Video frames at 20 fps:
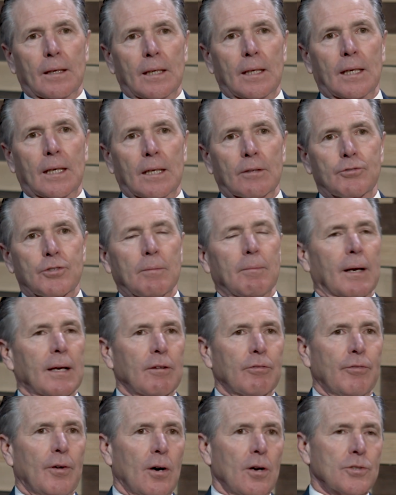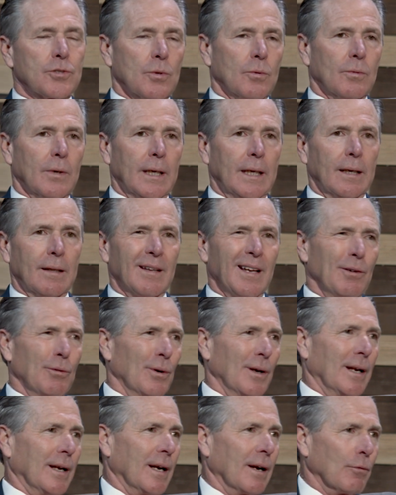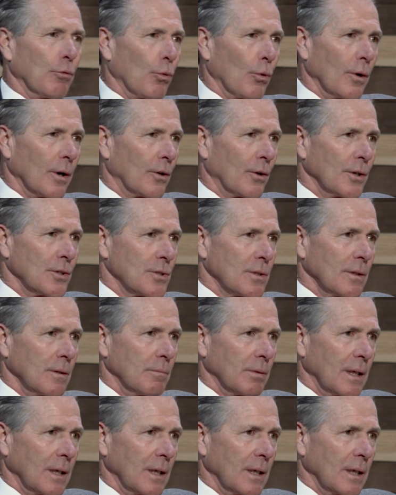if somebody falls away, they really never were a Christian to